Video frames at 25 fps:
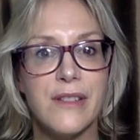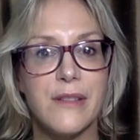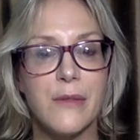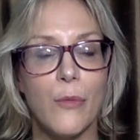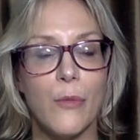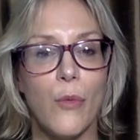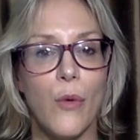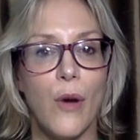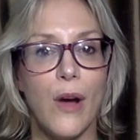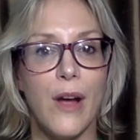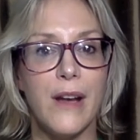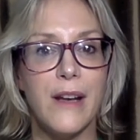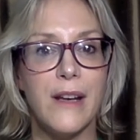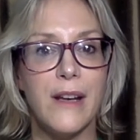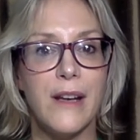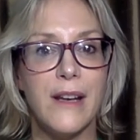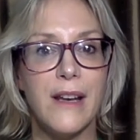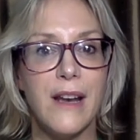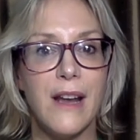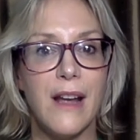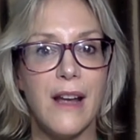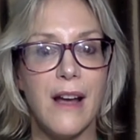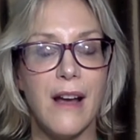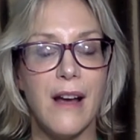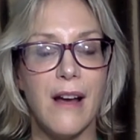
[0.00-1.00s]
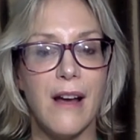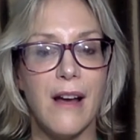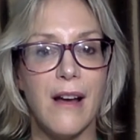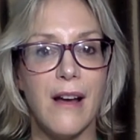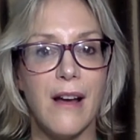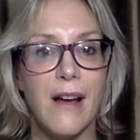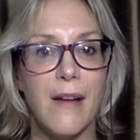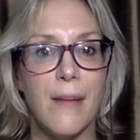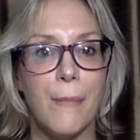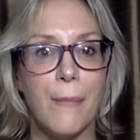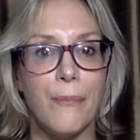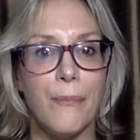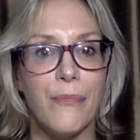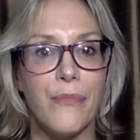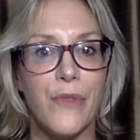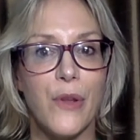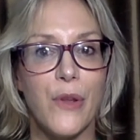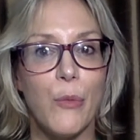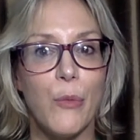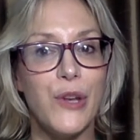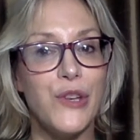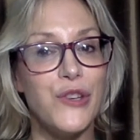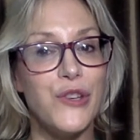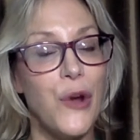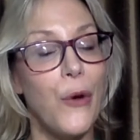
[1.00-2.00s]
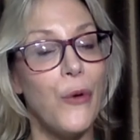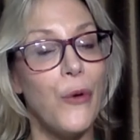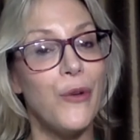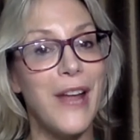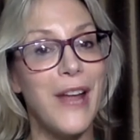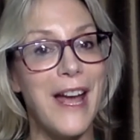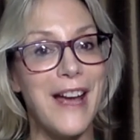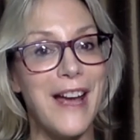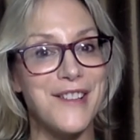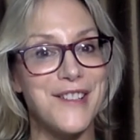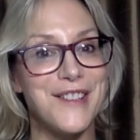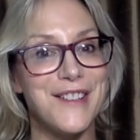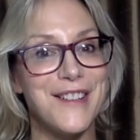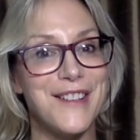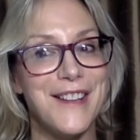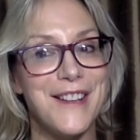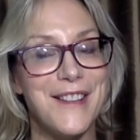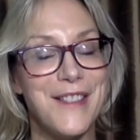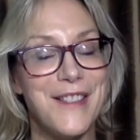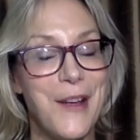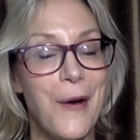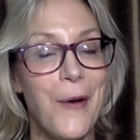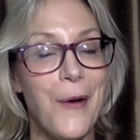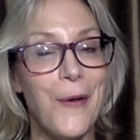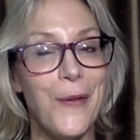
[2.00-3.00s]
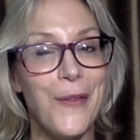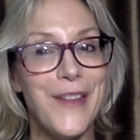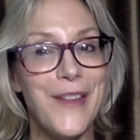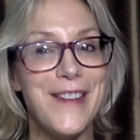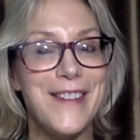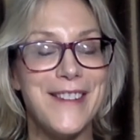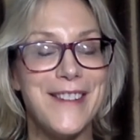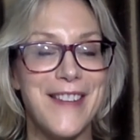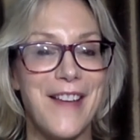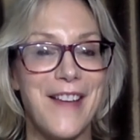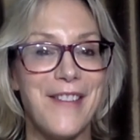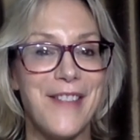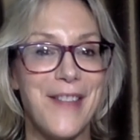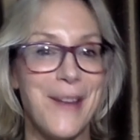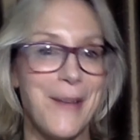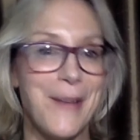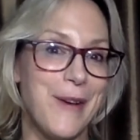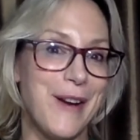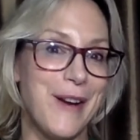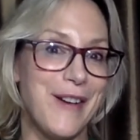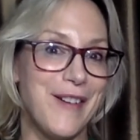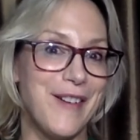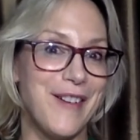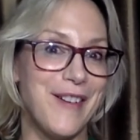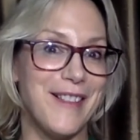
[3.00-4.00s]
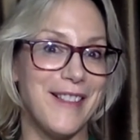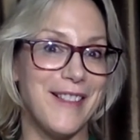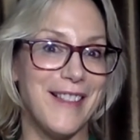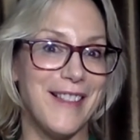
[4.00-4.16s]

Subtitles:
one, we don't actually, the only sound that we're